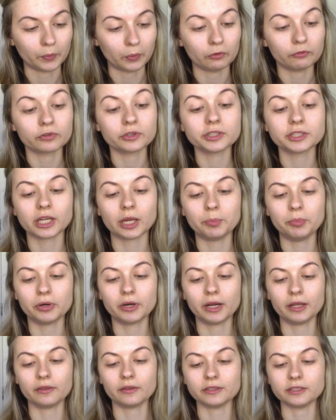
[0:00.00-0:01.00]
first I put
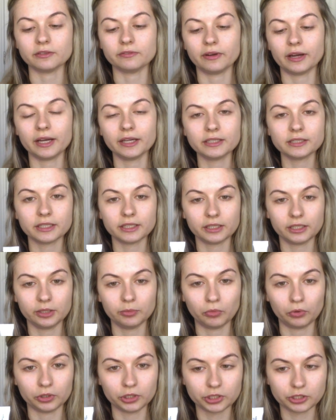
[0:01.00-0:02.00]
on the Divine Daily
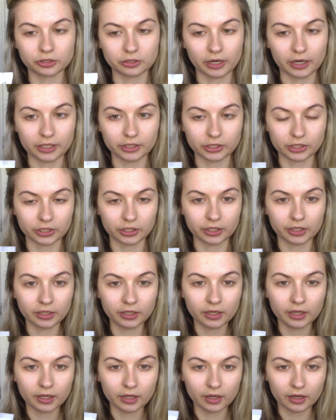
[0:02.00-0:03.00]
Moisturizer
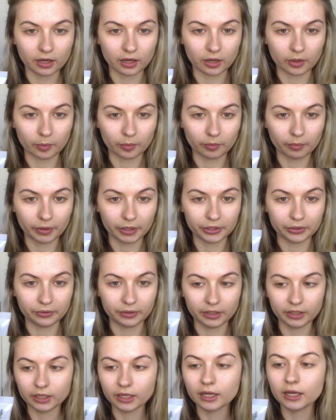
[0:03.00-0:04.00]
by
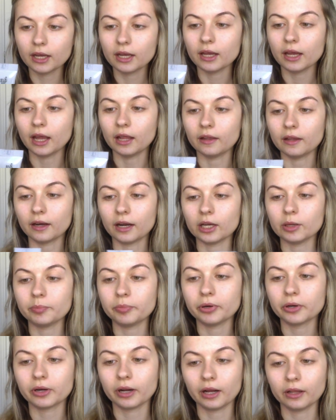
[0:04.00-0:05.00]
Younique, and then I
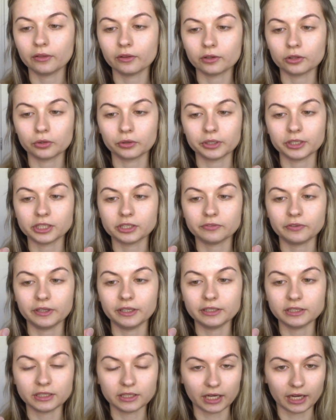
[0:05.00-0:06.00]
put on the Glorious
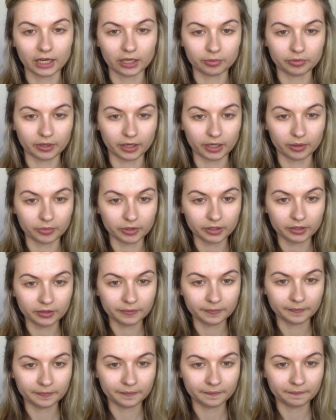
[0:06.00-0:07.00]
Face and Eye Primer.
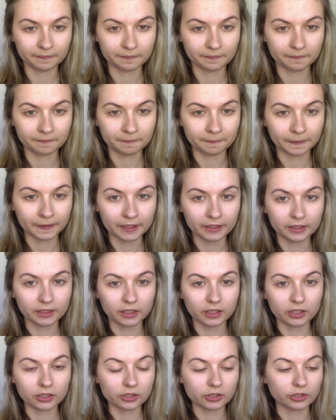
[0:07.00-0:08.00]

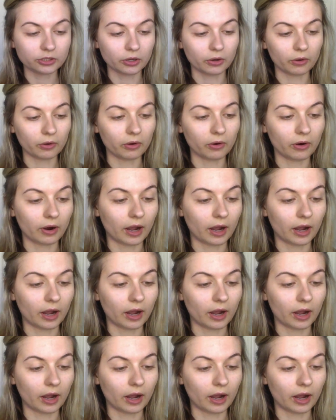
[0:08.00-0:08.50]
So